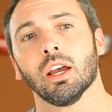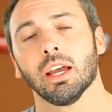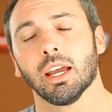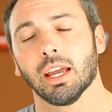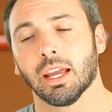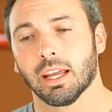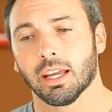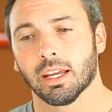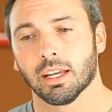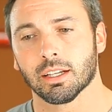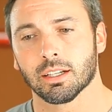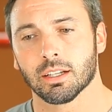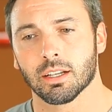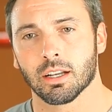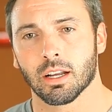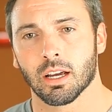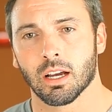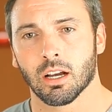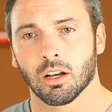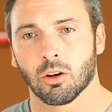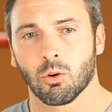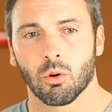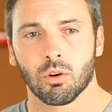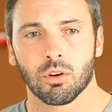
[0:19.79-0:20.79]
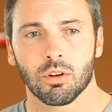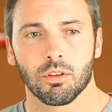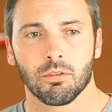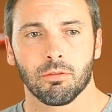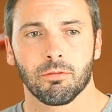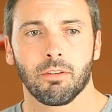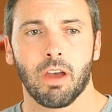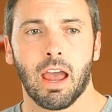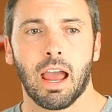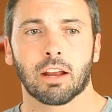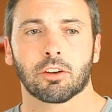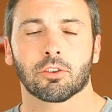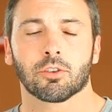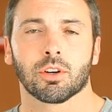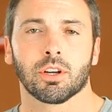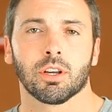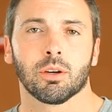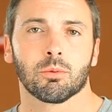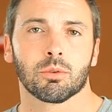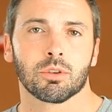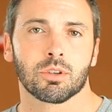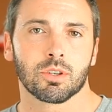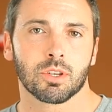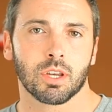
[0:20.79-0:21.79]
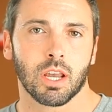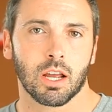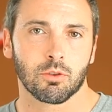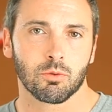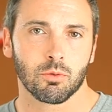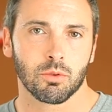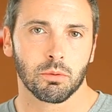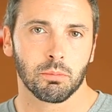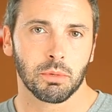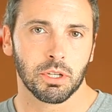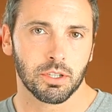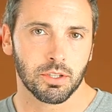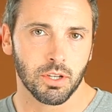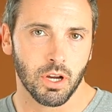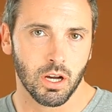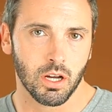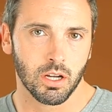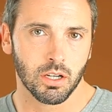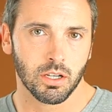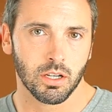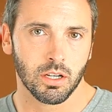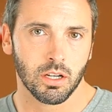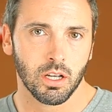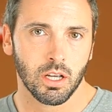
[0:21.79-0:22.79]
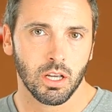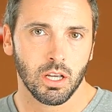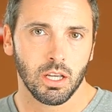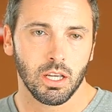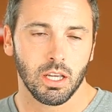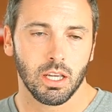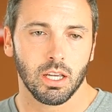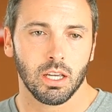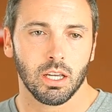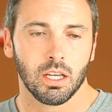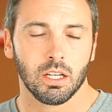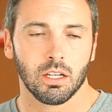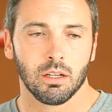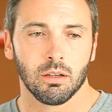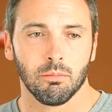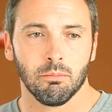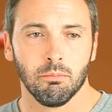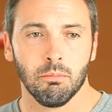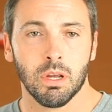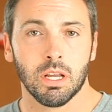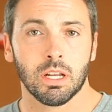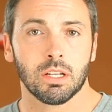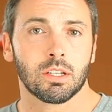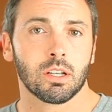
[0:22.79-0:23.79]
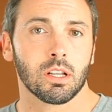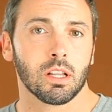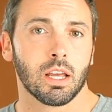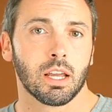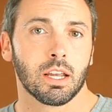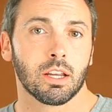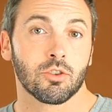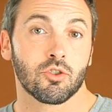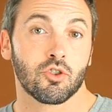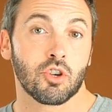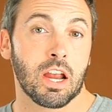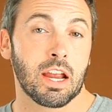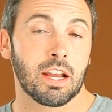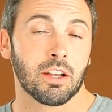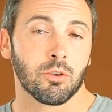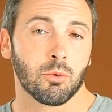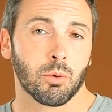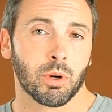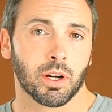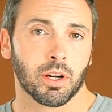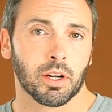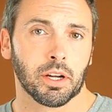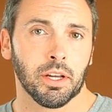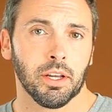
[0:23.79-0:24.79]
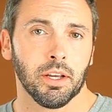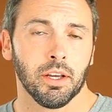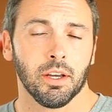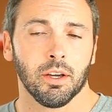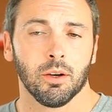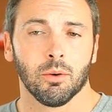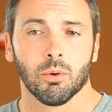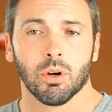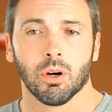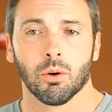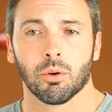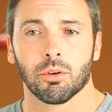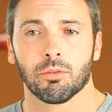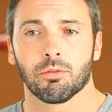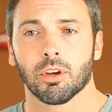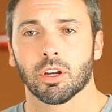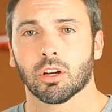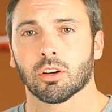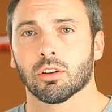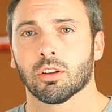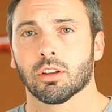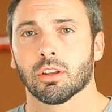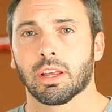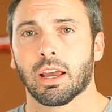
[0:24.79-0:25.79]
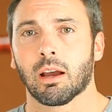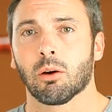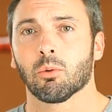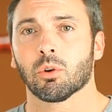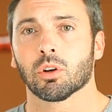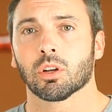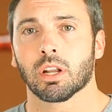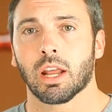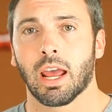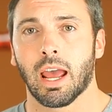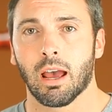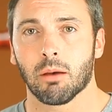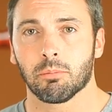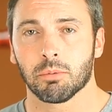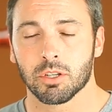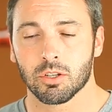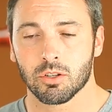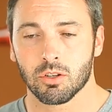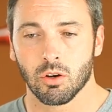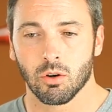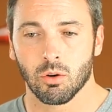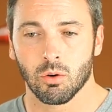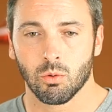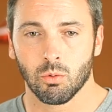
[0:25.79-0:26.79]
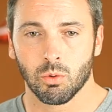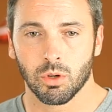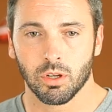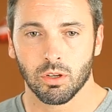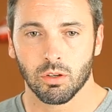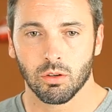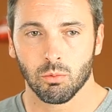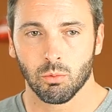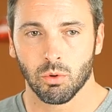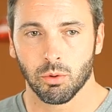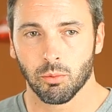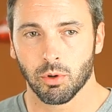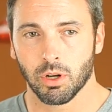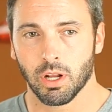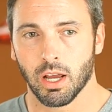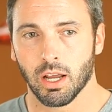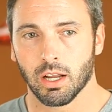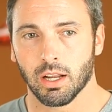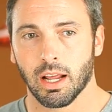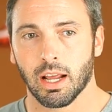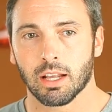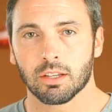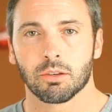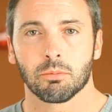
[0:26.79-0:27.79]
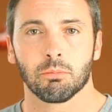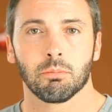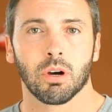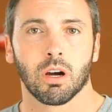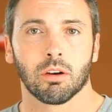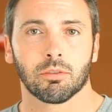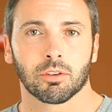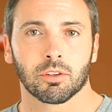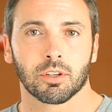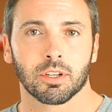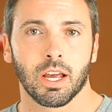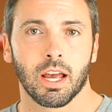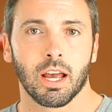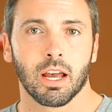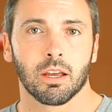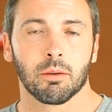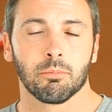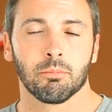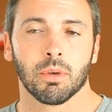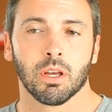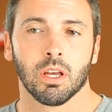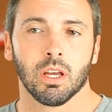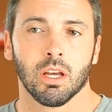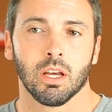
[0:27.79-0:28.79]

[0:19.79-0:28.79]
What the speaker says: And according to the factory, it was scheduled to be done in mid to late January. Well, we figured that that wouldn't happen, so we went ahead and had some buffer time